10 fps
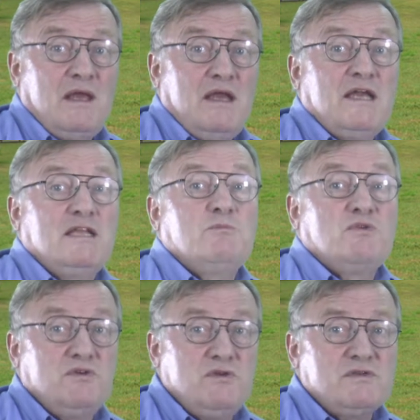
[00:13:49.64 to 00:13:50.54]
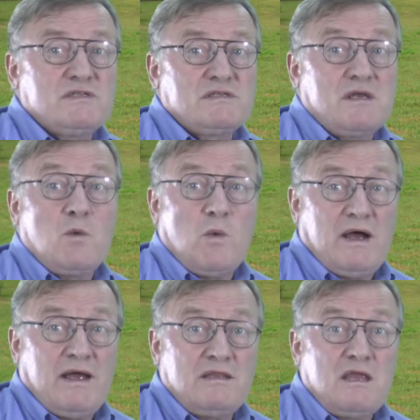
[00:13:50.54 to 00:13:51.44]
It produces a
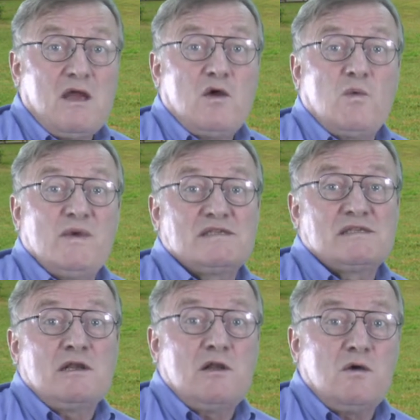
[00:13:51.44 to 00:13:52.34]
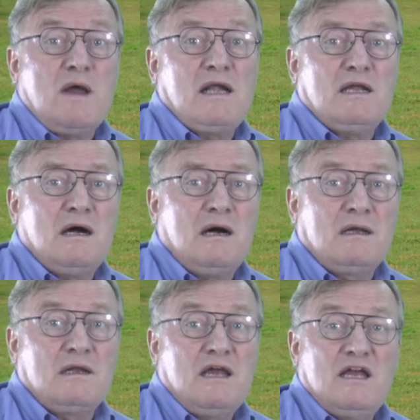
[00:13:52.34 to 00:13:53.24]
wine with low
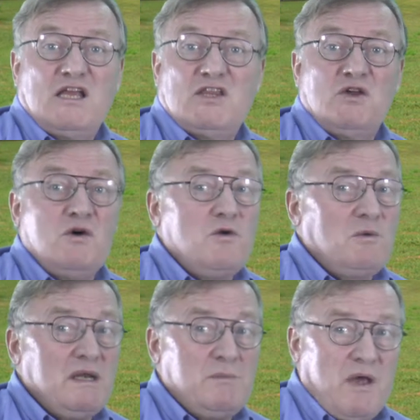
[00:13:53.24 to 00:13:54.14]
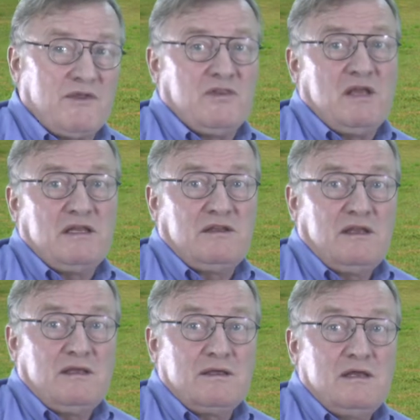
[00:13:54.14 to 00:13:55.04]
alcohol, no real
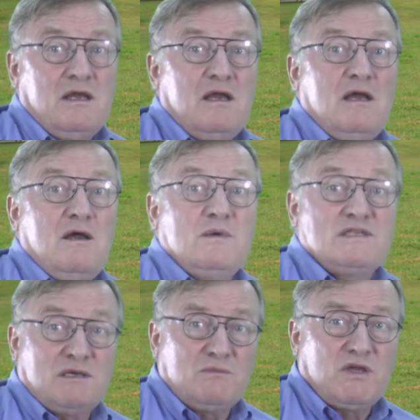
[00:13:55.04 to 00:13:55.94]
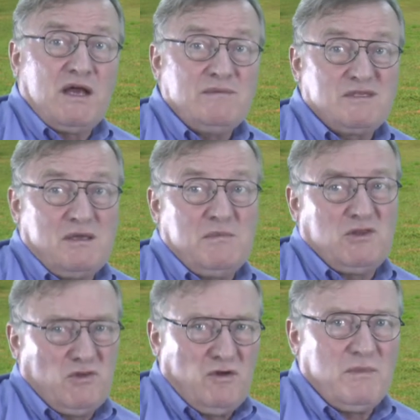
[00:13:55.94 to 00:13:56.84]
personality, with sometimes a
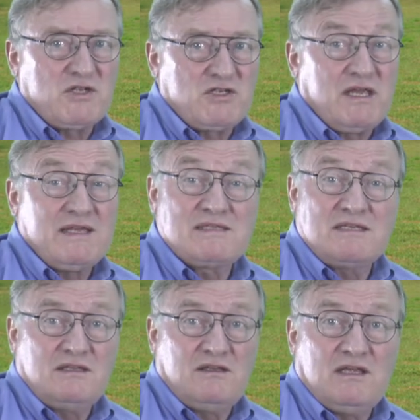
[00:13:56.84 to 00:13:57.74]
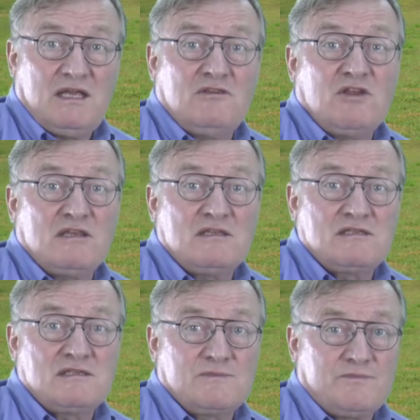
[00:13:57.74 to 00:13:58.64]
bit too much acidity and
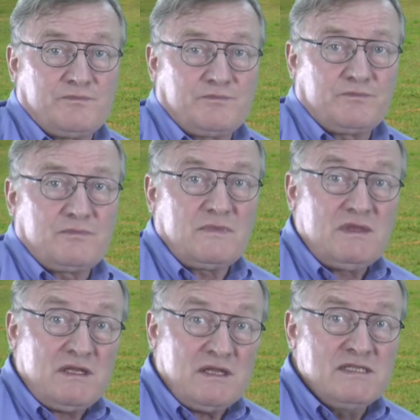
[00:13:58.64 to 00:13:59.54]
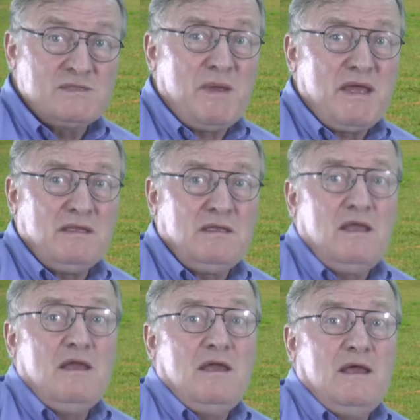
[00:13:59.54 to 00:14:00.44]
tannins. In Spain,
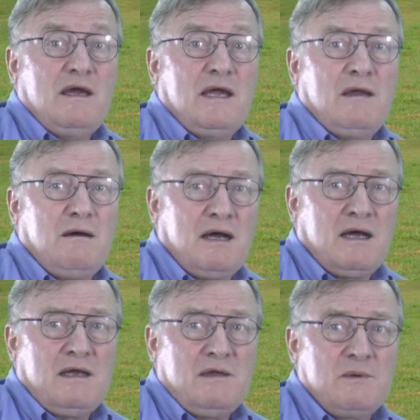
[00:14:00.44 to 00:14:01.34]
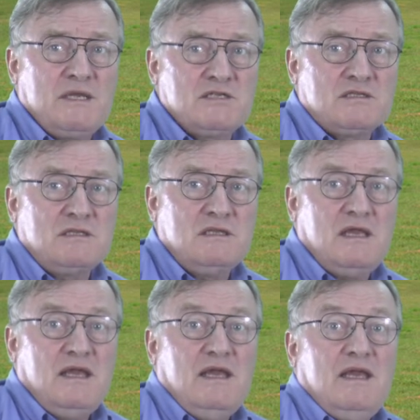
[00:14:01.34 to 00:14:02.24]
Rioja
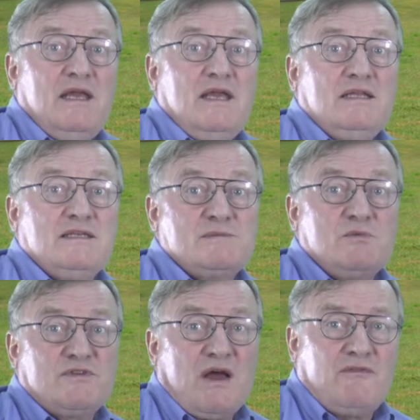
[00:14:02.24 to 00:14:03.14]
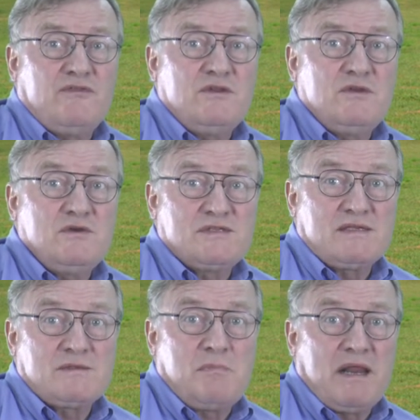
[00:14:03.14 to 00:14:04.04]
region, it is most often used
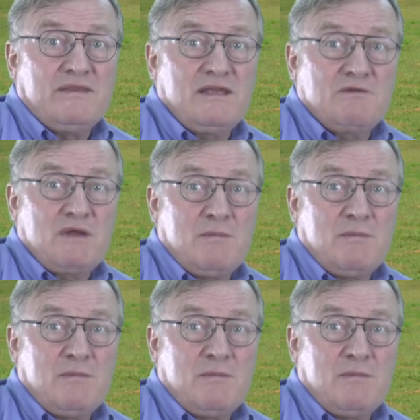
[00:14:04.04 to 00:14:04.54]
as a blending grape